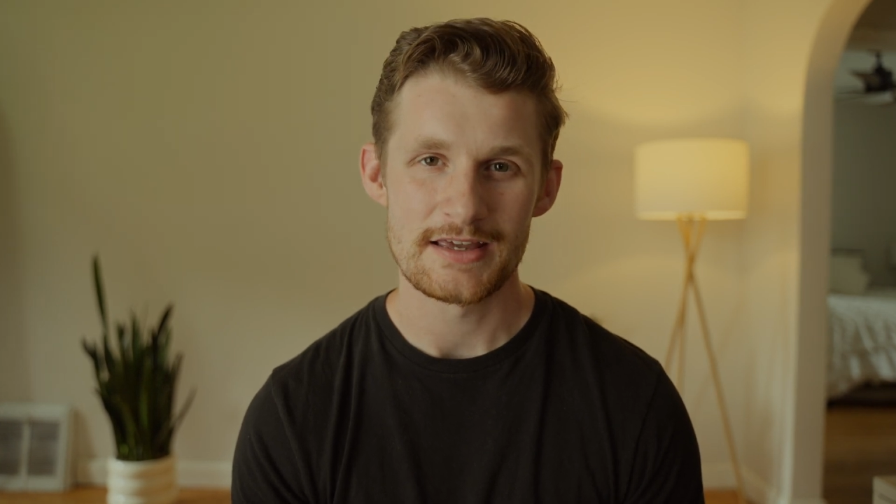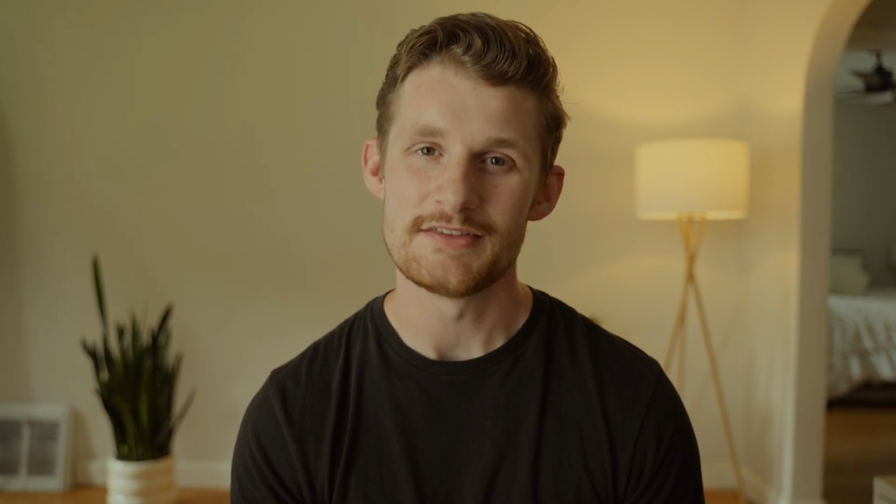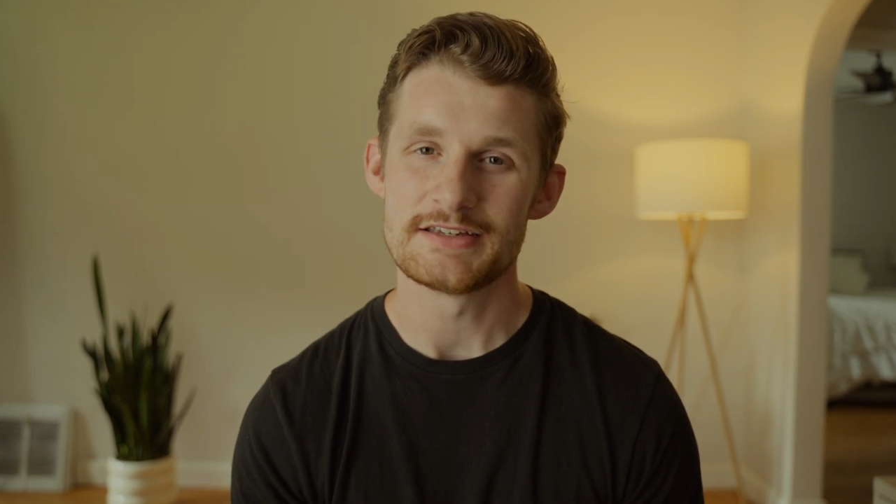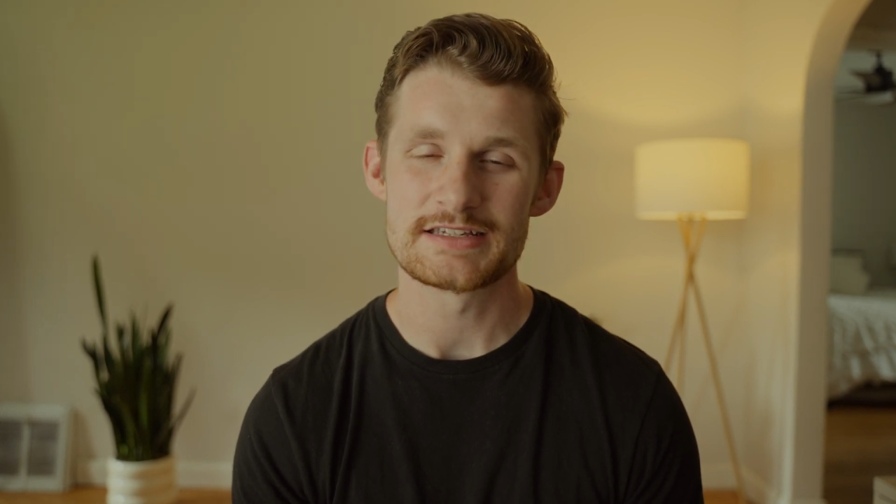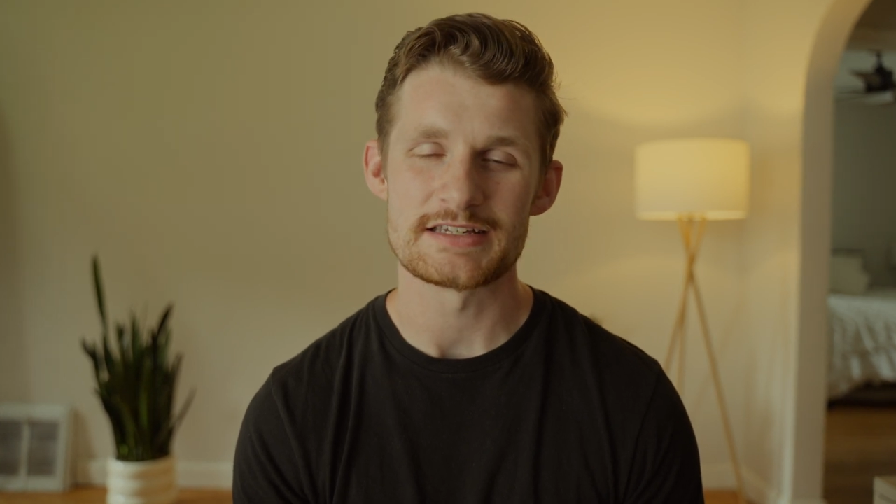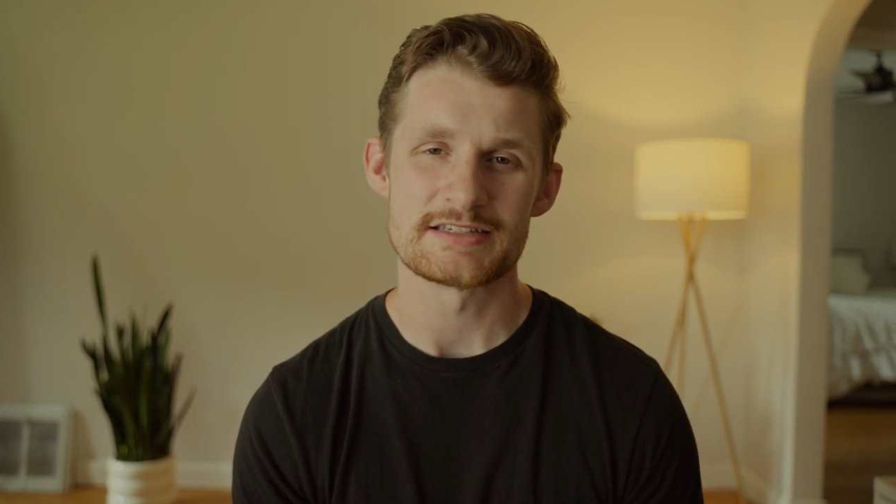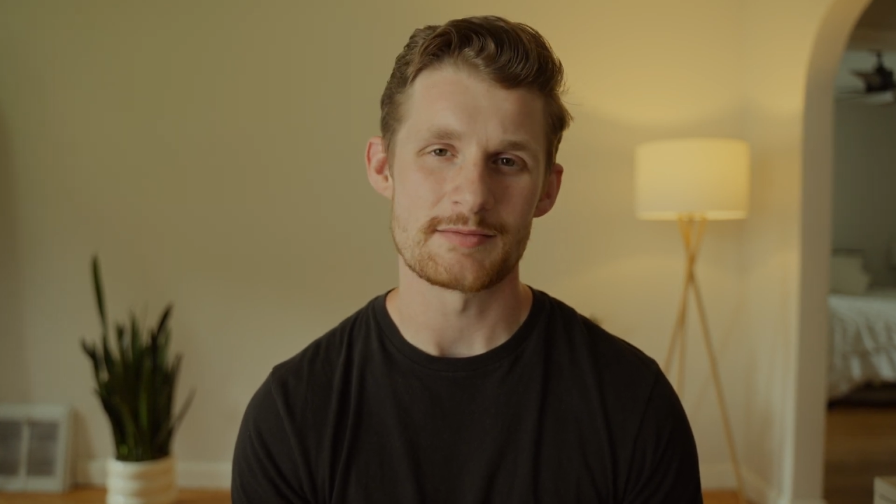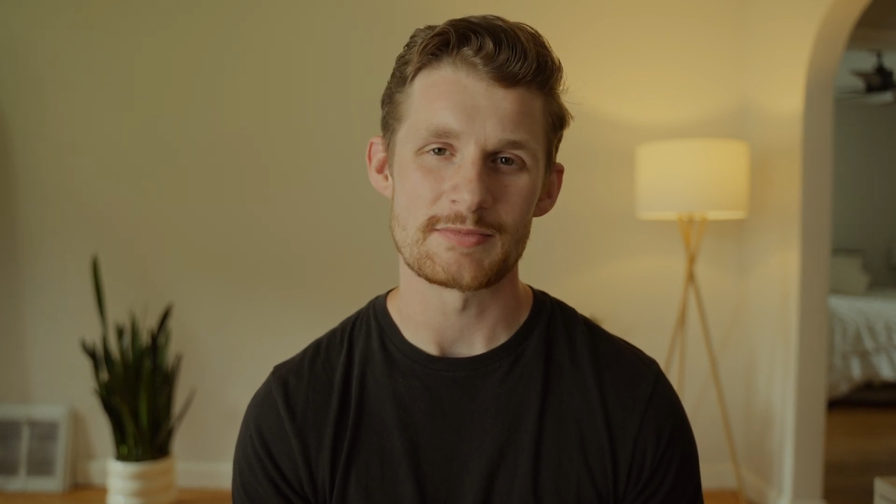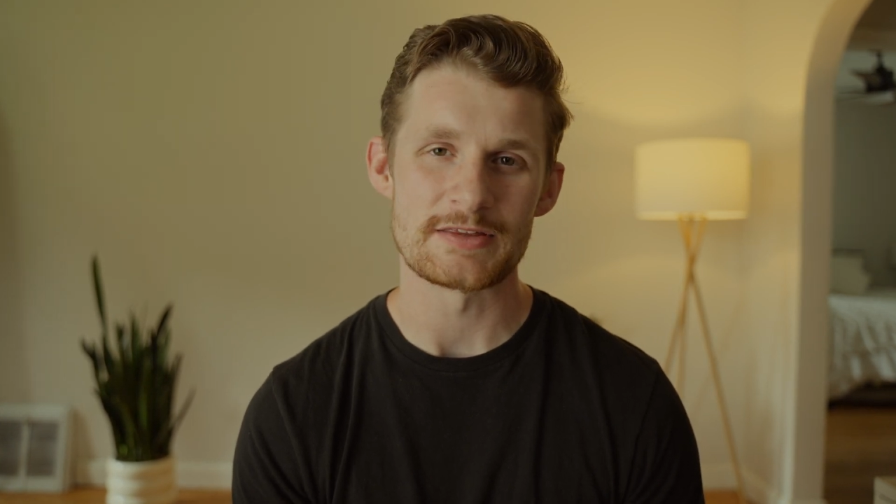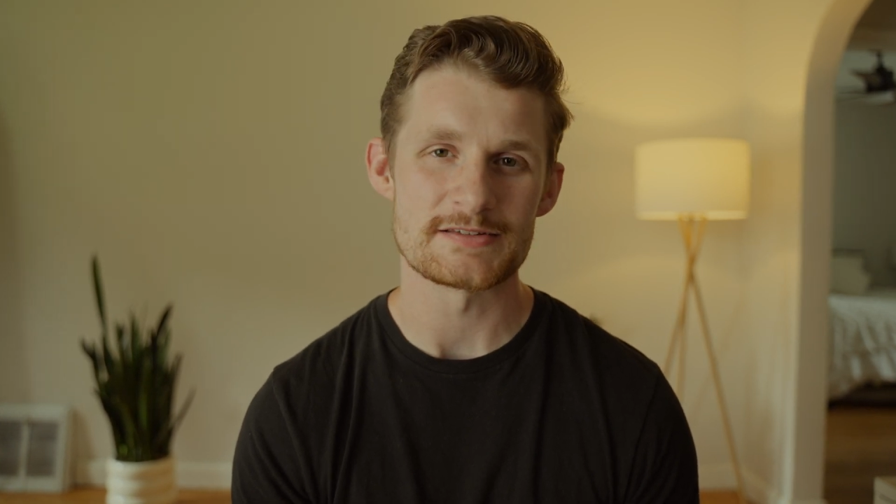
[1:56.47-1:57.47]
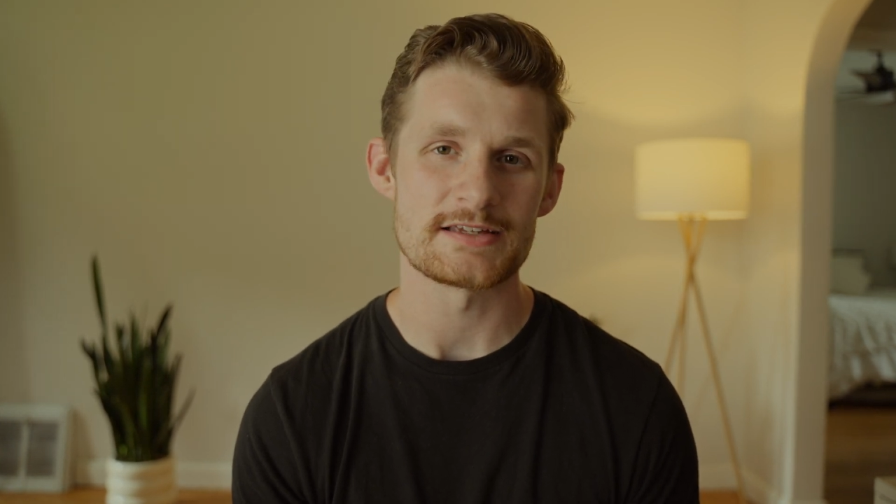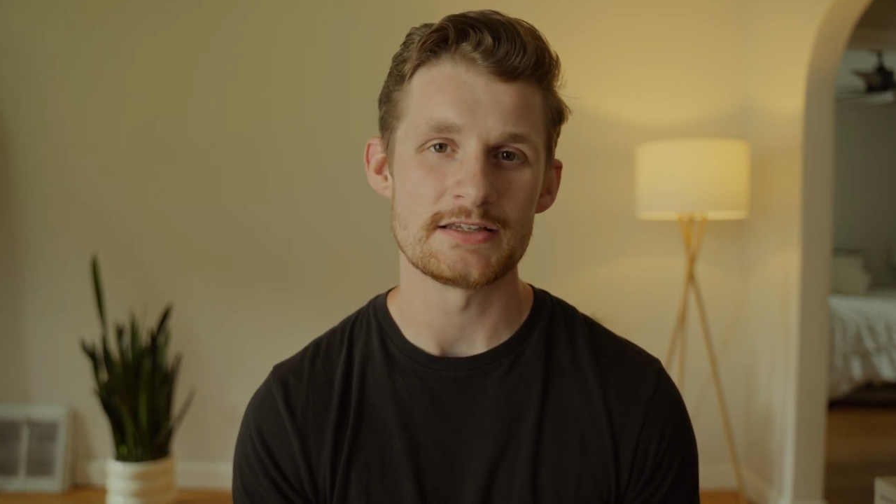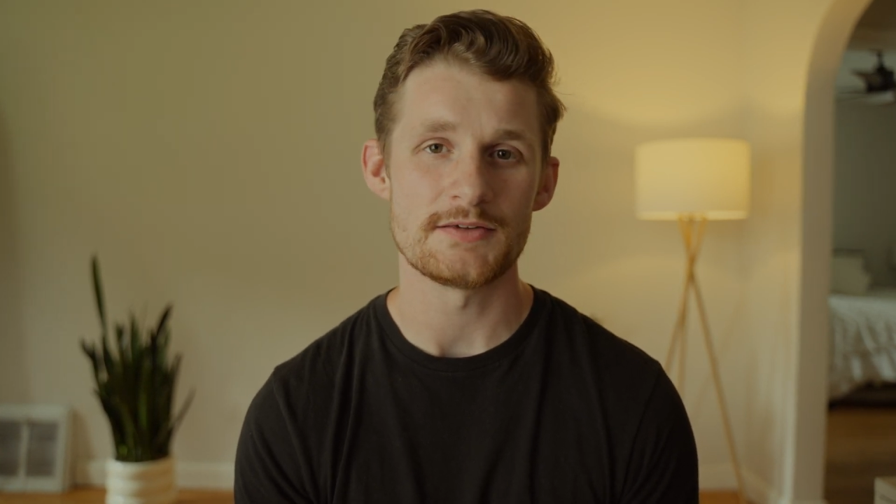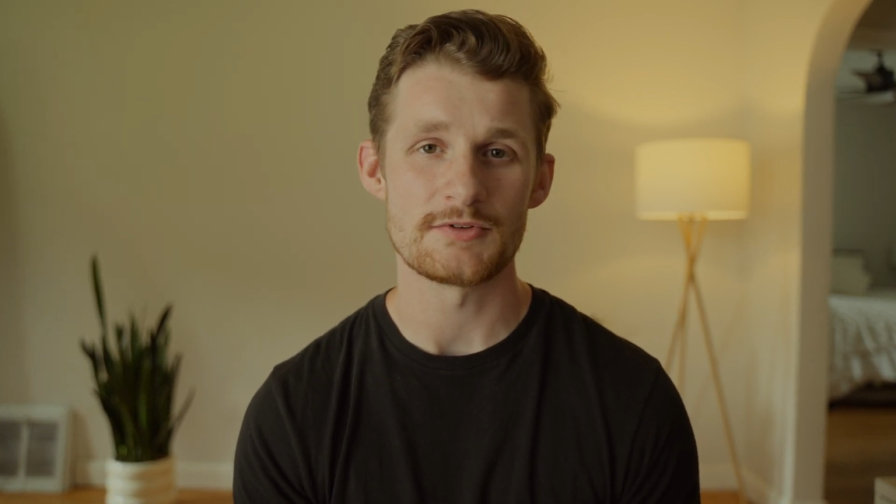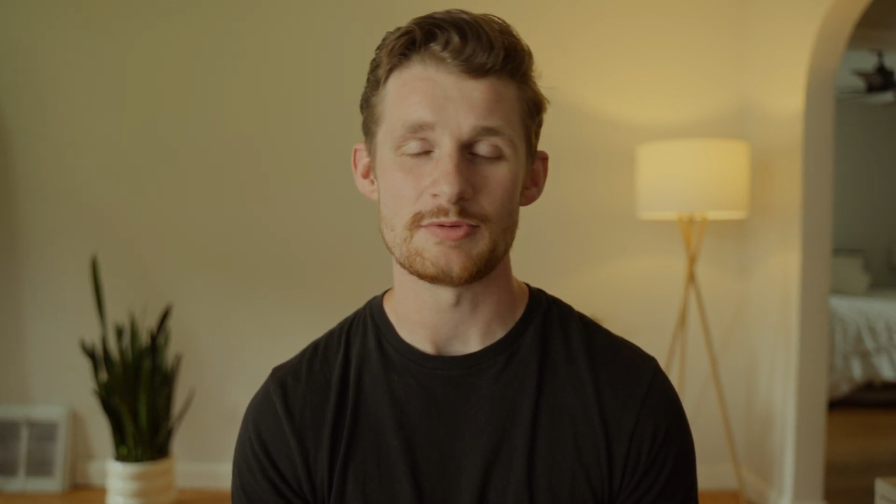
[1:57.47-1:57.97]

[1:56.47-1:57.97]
This is something the scientific